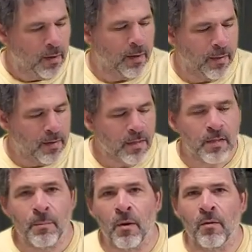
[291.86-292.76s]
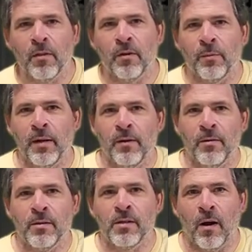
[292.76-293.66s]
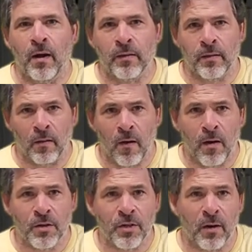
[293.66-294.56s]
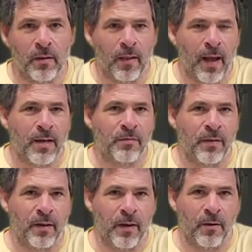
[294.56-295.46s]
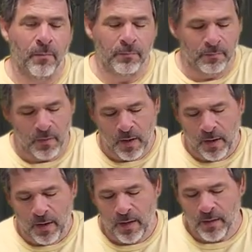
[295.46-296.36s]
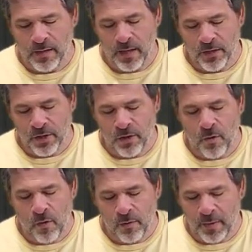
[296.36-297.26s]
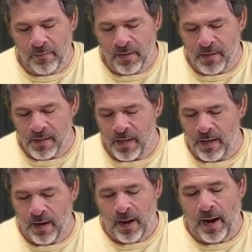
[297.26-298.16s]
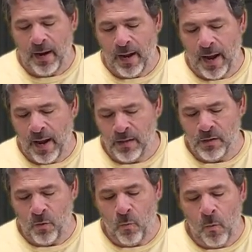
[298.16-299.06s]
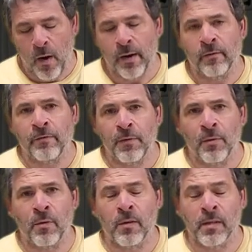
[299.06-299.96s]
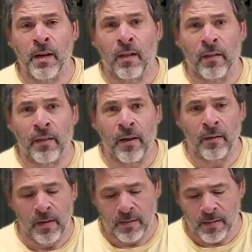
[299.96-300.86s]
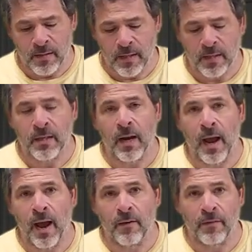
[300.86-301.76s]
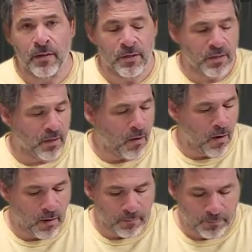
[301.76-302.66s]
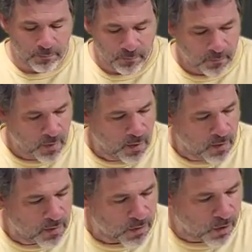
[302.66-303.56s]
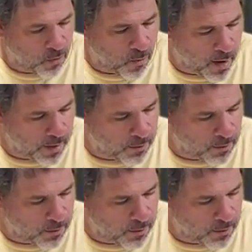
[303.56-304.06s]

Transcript: Now this is the motor that we used on the launch on the last video. It's inch and a quarter PVC and it has one fuel cell in there that's six and a half inches long. So why do